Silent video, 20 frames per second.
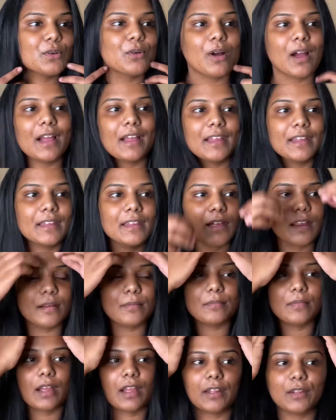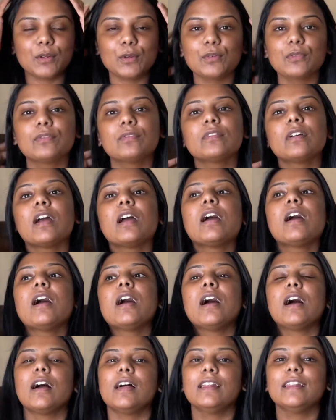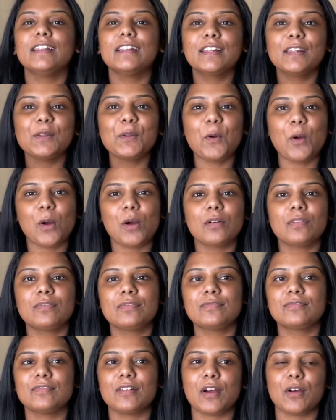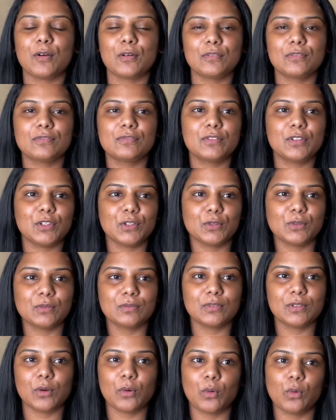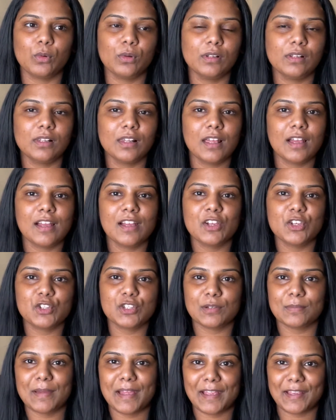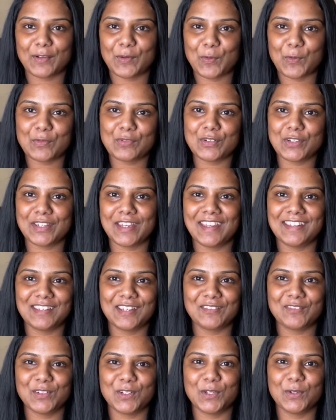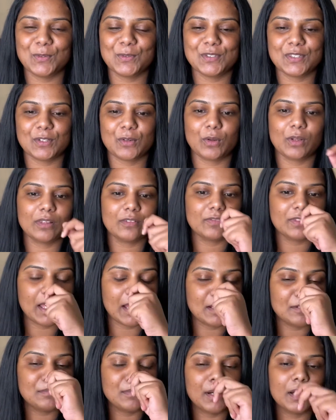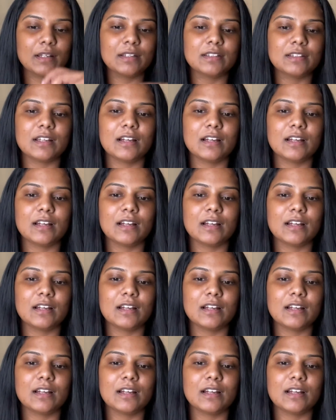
I am kind of a little off of, you know, the whole shebang of creating videos and all of that, but